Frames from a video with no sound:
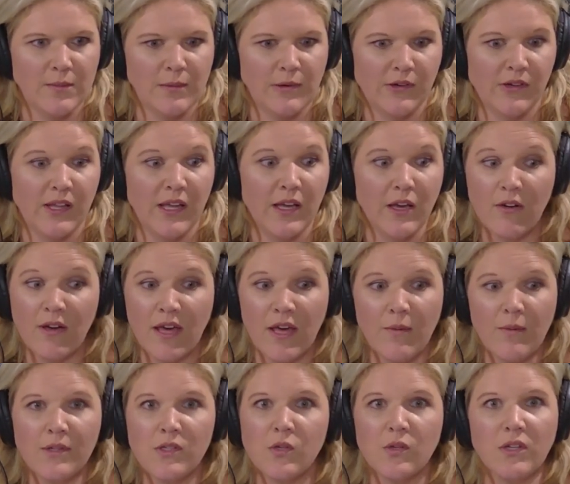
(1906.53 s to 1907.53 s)
And we were like,
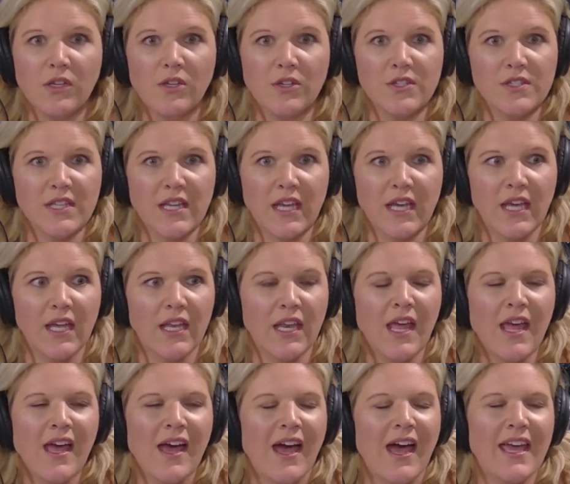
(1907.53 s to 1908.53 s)
"Okay, we totally understand."